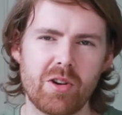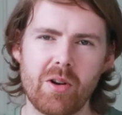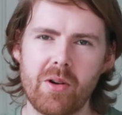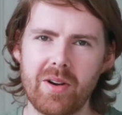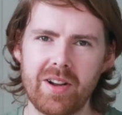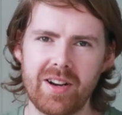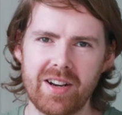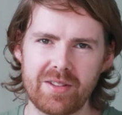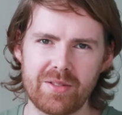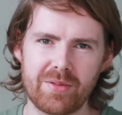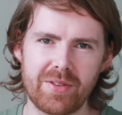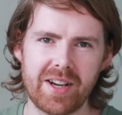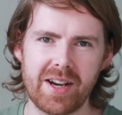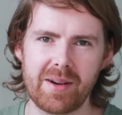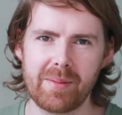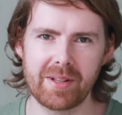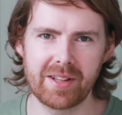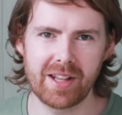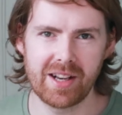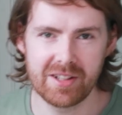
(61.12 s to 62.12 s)
you know what? Let's forget
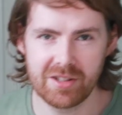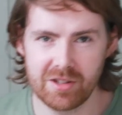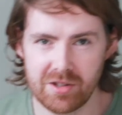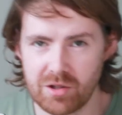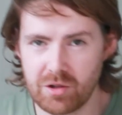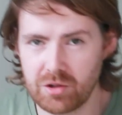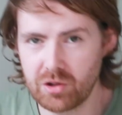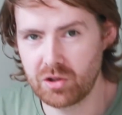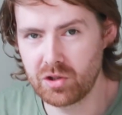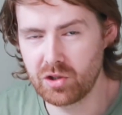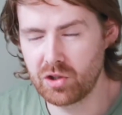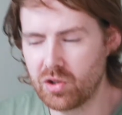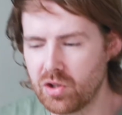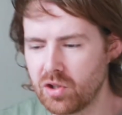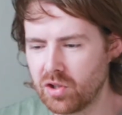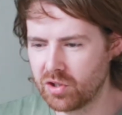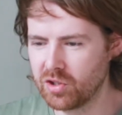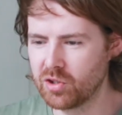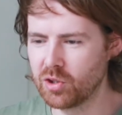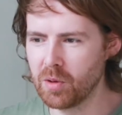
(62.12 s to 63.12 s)
about that. Let's just
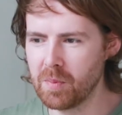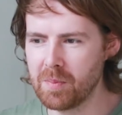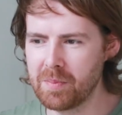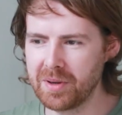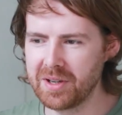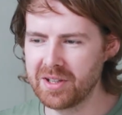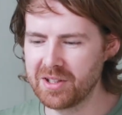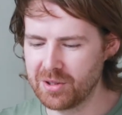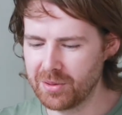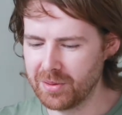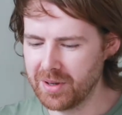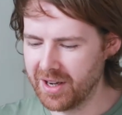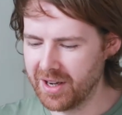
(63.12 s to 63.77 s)
jump into